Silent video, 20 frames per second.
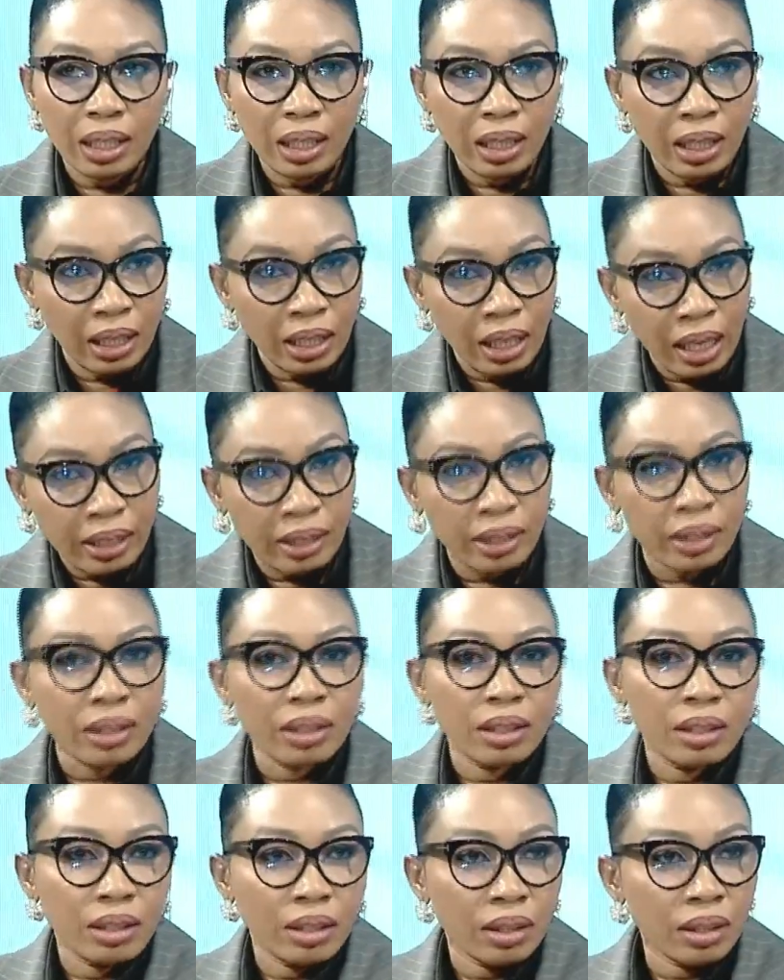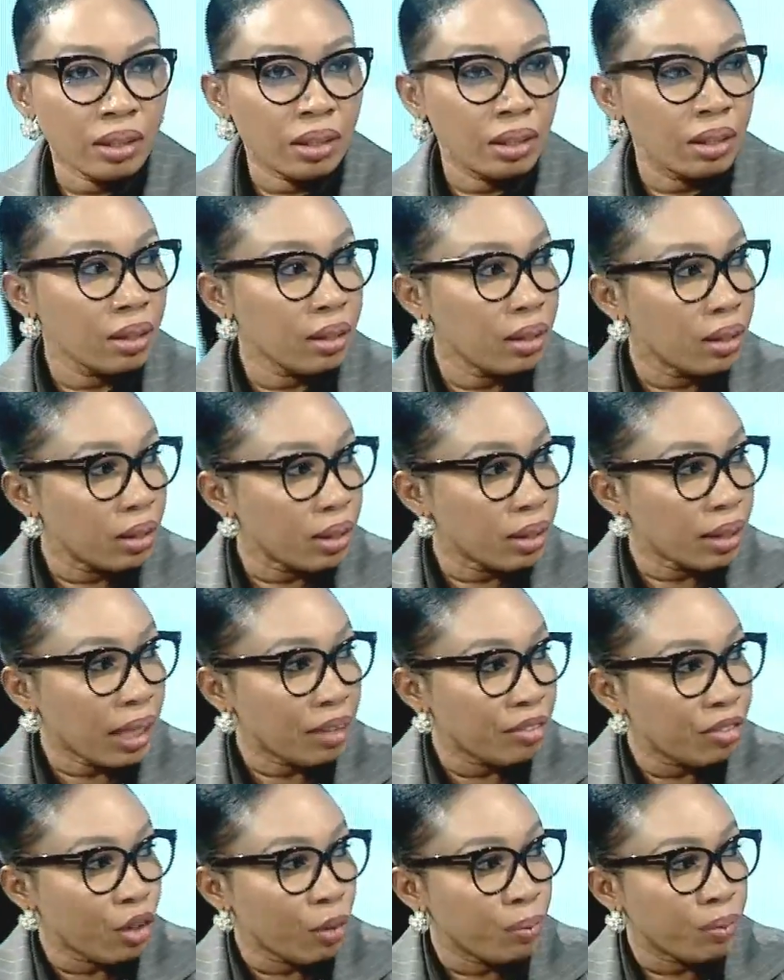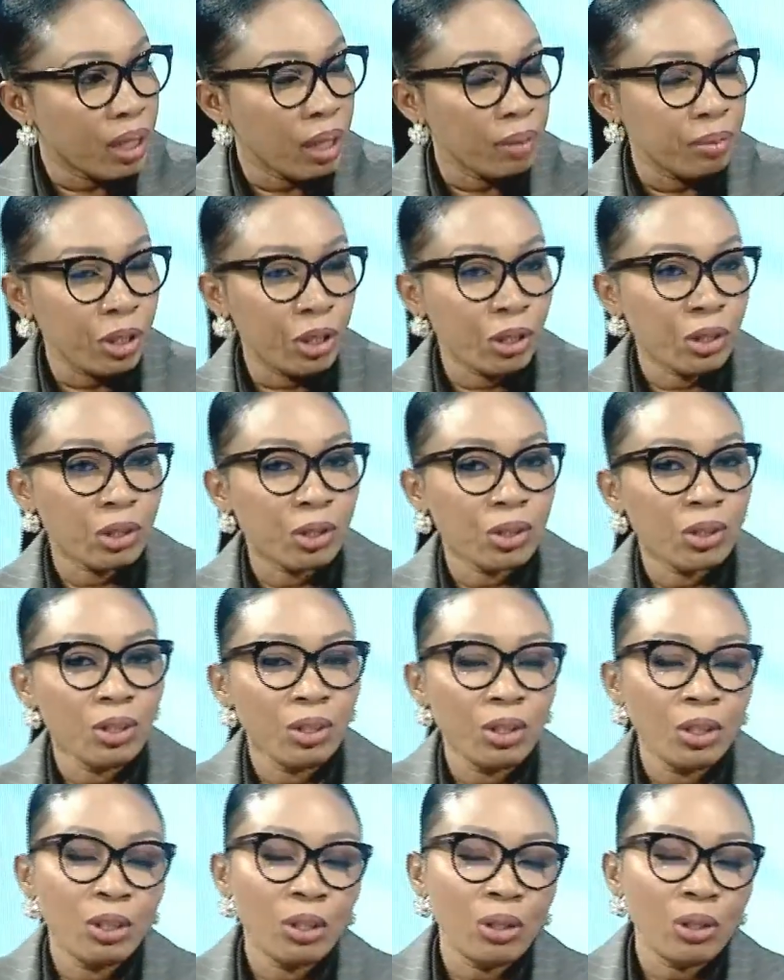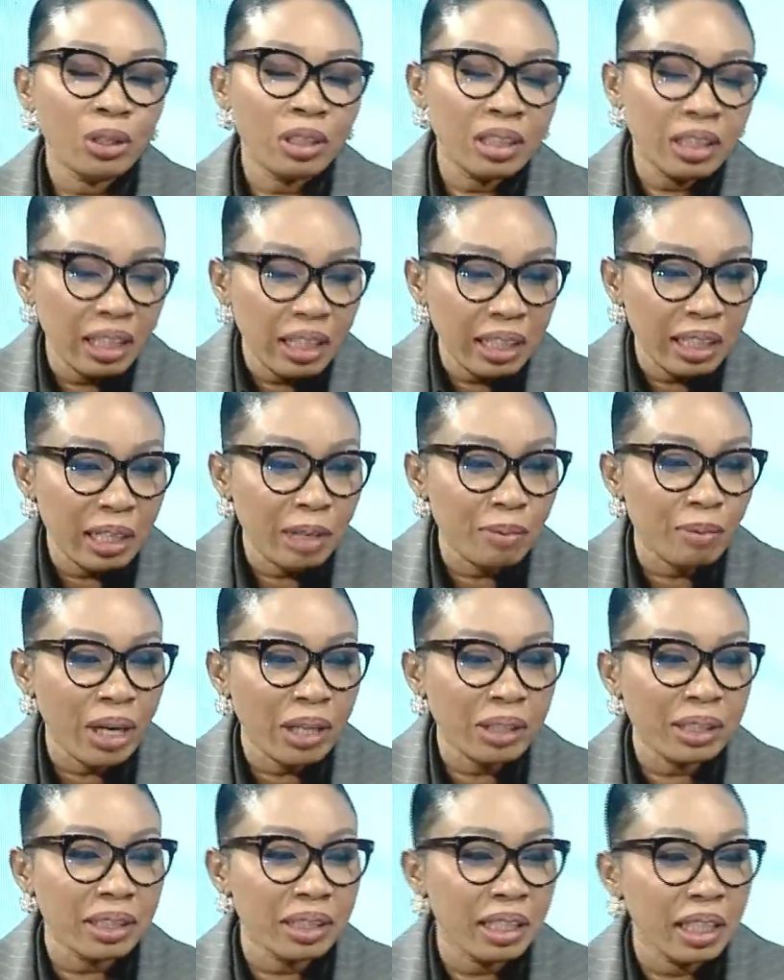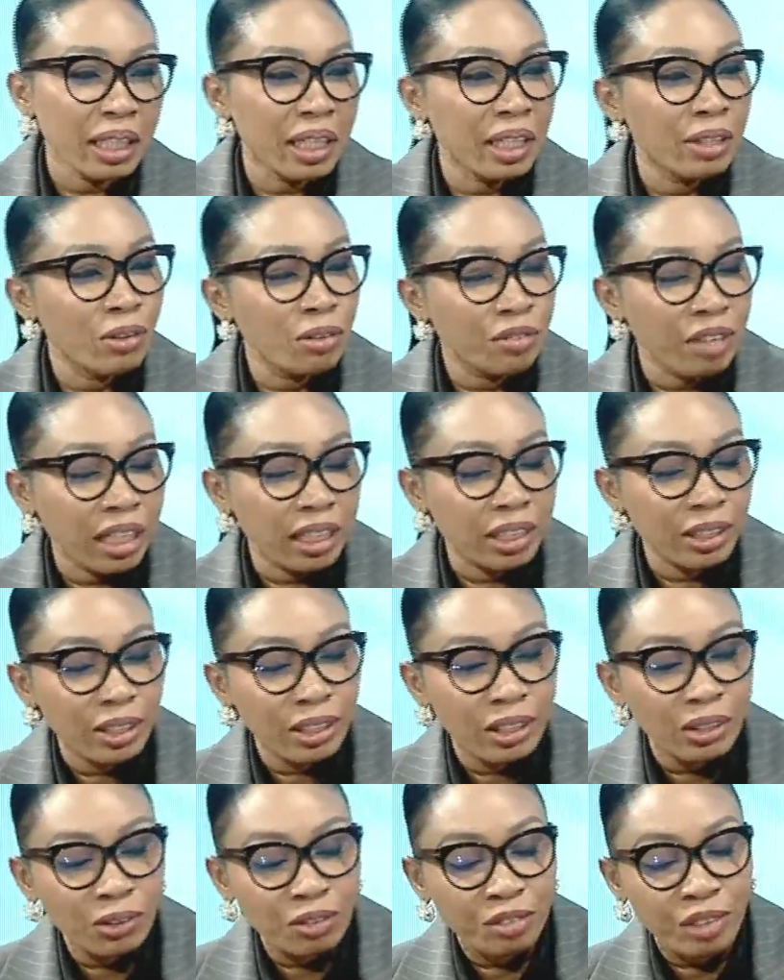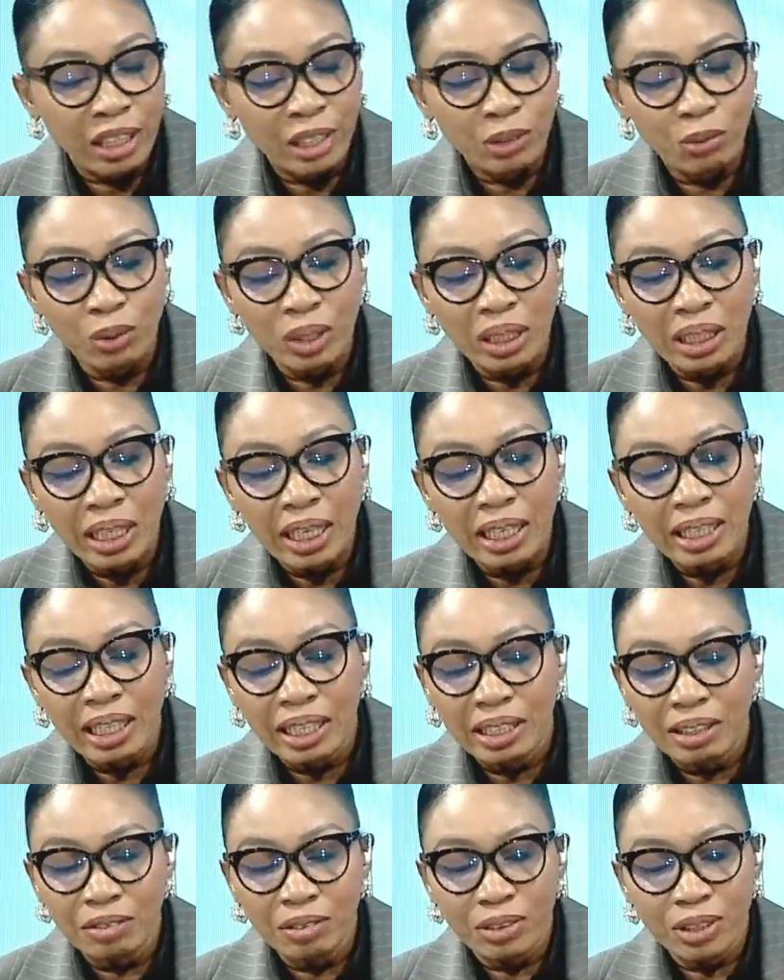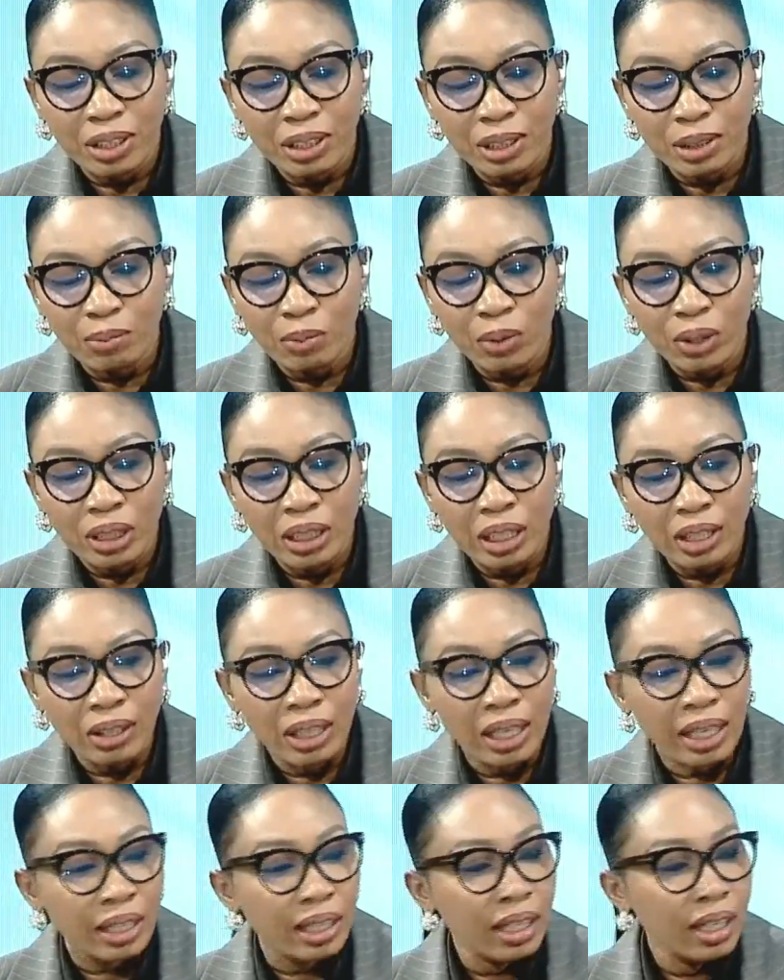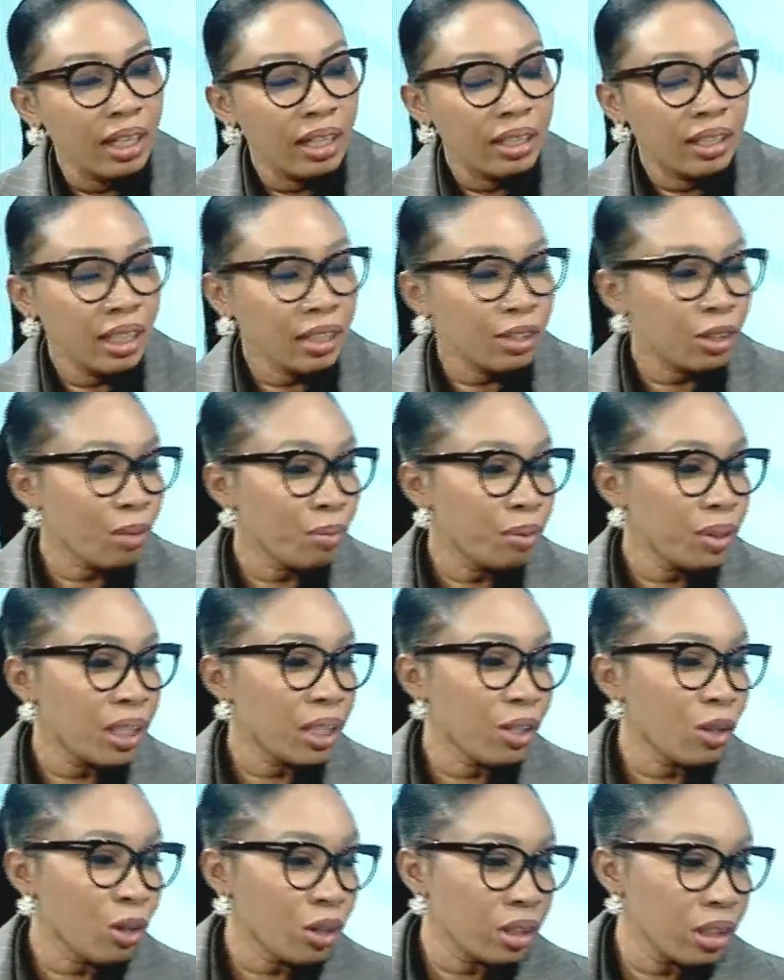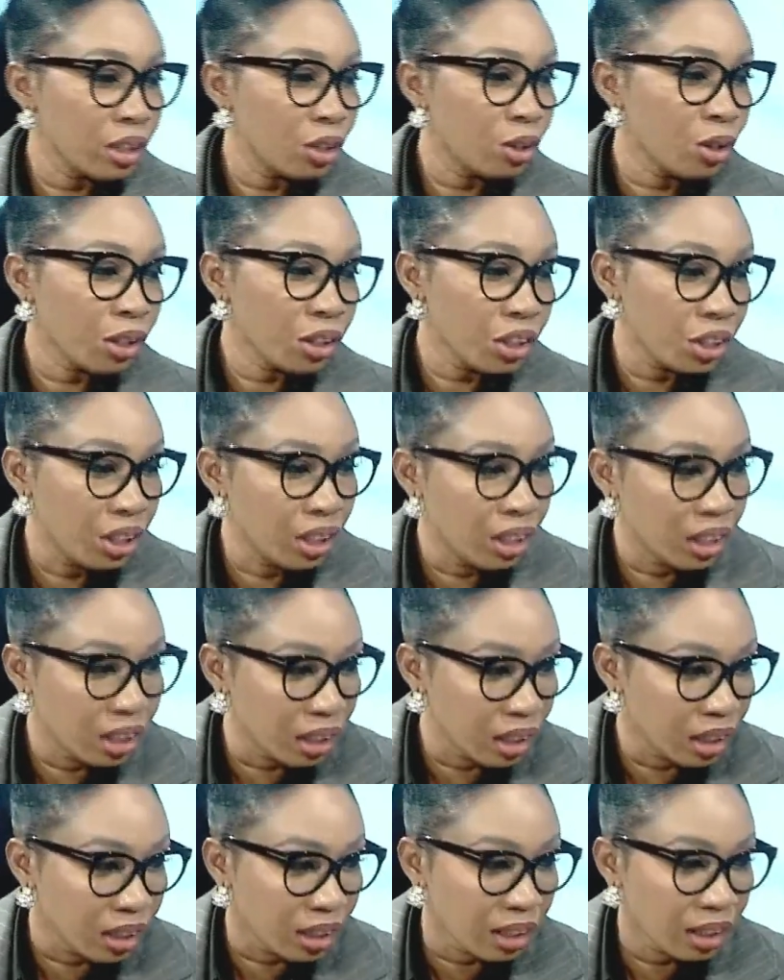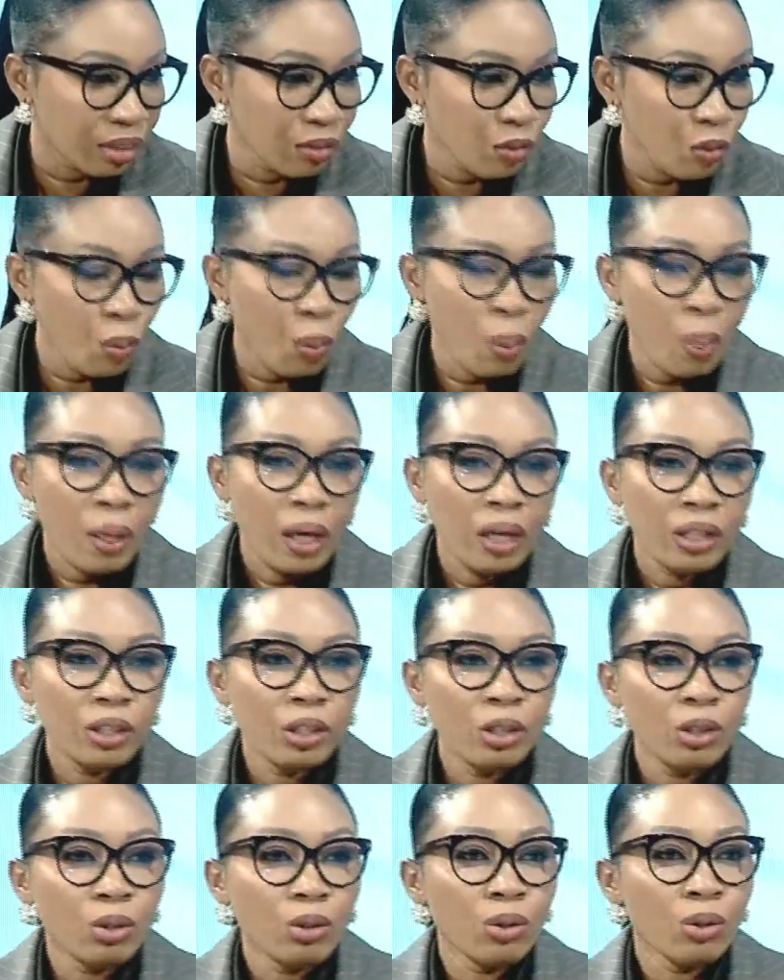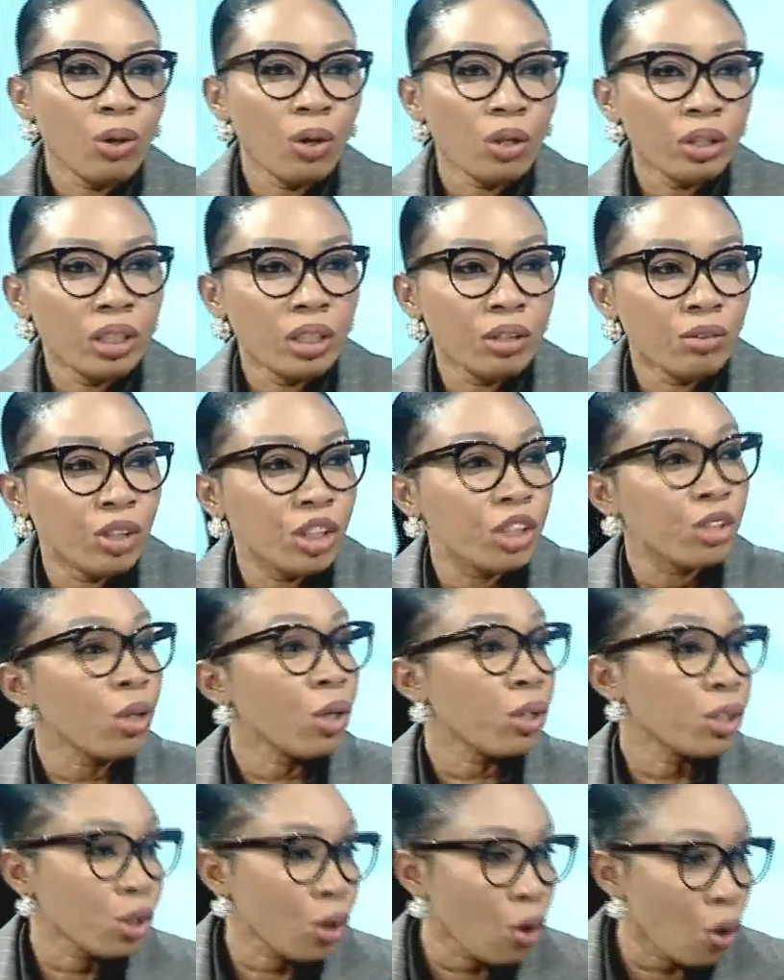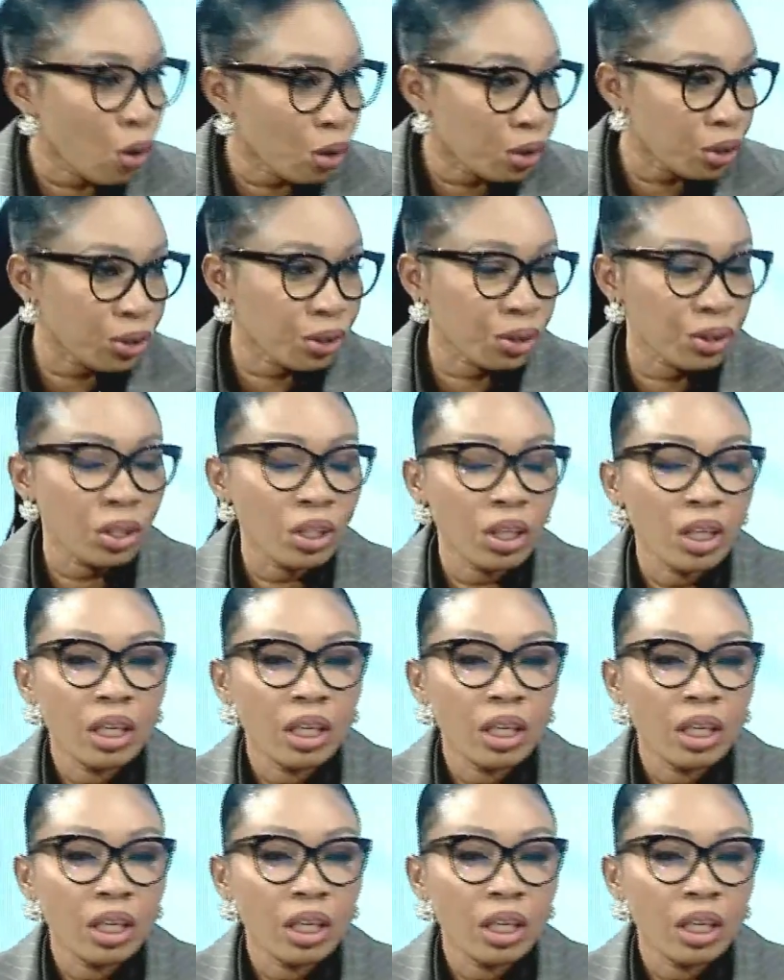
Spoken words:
let's start from there, because, you know, thinking about it again over the weekend and even this morning, I was like, there's something they call the Dutch disease, you know, or the resource cost.